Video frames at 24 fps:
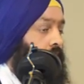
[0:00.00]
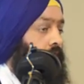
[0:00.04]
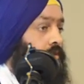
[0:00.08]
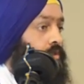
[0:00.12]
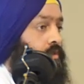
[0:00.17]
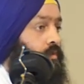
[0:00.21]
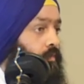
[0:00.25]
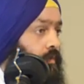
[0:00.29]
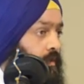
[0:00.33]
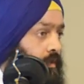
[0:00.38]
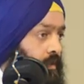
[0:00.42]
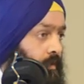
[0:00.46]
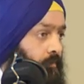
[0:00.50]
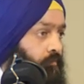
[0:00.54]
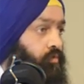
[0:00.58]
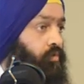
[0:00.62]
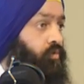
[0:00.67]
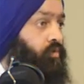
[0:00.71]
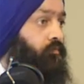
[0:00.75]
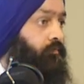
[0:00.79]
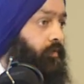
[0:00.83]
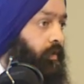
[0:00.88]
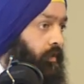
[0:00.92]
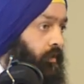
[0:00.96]
towards
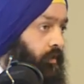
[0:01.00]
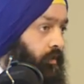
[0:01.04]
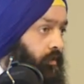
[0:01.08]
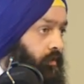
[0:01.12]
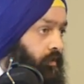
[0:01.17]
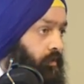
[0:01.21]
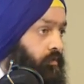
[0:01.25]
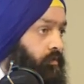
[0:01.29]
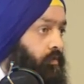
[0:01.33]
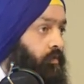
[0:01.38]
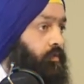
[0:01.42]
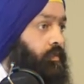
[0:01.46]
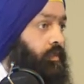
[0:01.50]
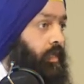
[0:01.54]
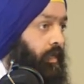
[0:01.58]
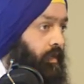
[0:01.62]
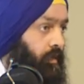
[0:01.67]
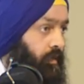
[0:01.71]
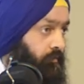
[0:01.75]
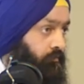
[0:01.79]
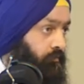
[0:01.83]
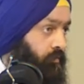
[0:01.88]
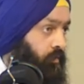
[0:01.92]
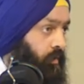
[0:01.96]
improving those
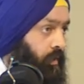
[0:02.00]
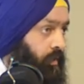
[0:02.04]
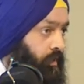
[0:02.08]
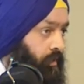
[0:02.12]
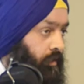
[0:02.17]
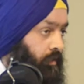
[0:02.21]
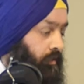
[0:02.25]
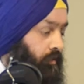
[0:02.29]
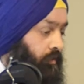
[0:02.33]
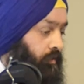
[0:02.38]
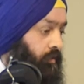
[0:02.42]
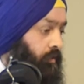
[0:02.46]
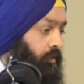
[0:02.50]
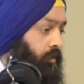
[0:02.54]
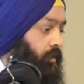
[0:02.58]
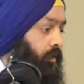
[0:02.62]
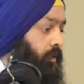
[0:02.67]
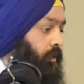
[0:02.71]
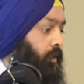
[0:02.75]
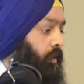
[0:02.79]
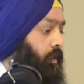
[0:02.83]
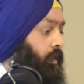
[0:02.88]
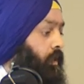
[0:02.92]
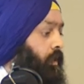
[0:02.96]
negative qualities.
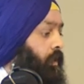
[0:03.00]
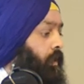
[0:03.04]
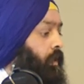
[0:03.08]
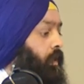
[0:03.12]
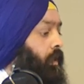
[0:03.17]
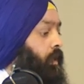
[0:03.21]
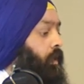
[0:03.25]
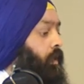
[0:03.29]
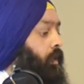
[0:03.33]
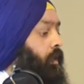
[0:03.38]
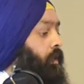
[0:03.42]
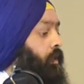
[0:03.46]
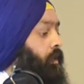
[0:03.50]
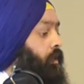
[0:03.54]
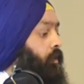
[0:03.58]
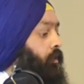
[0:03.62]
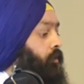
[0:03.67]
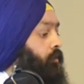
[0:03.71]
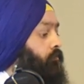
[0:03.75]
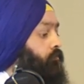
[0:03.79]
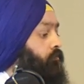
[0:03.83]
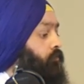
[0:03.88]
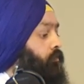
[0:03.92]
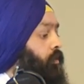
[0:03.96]

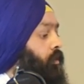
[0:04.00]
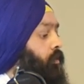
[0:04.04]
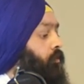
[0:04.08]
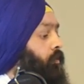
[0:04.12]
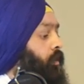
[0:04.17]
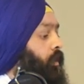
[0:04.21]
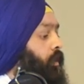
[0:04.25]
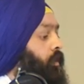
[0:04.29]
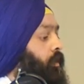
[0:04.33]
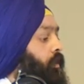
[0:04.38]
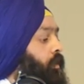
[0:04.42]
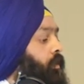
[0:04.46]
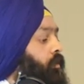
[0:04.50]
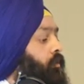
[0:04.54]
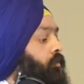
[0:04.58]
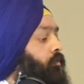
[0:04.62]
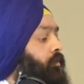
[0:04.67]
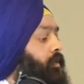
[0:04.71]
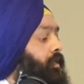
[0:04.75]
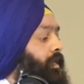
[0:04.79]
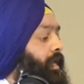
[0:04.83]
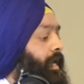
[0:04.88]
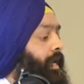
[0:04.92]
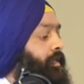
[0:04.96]
Okay,
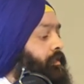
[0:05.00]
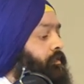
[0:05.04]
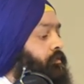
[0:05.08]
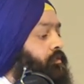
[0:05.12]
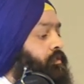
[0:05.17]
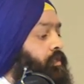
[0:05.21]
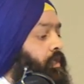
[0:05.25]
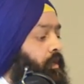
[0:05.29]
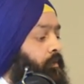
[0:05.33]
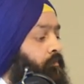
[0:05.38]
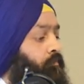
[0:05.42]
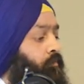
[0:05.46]
so last year, the